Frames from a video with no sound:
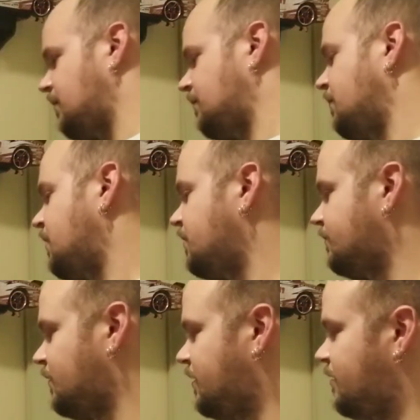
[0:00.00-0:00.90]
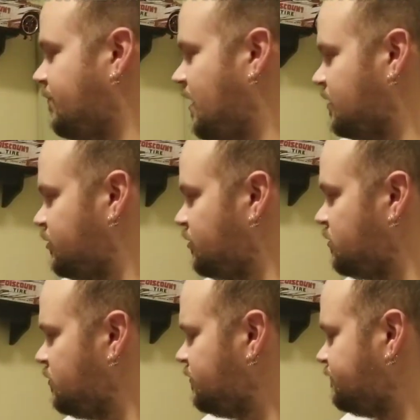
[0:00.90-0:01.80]
But getting back
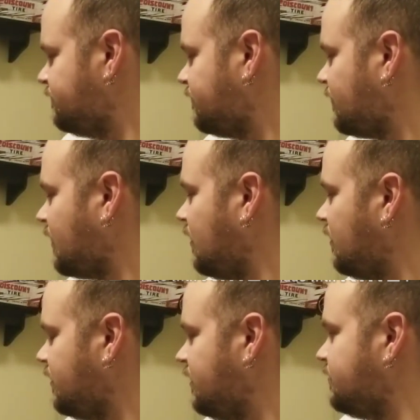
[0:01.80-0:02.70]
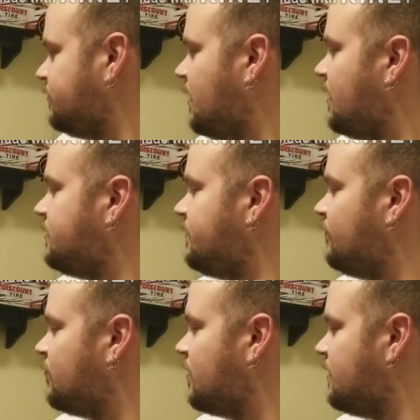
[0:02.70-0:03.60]
to the
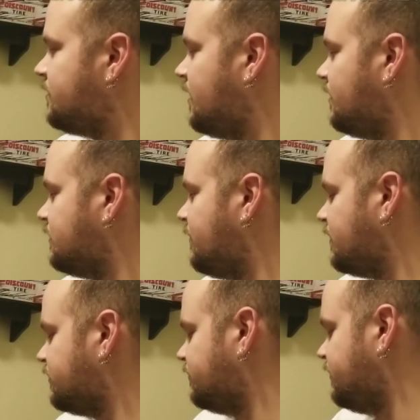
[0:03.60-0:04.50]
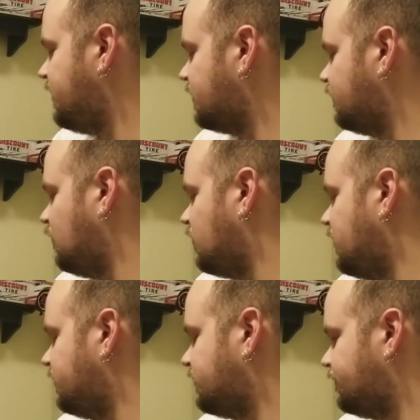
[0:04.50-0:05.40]
IT4S and the Spektrum
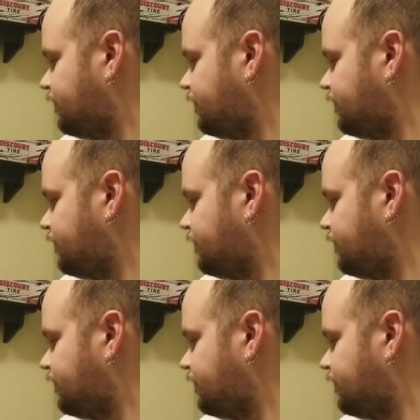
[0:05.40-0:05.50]
DX4S.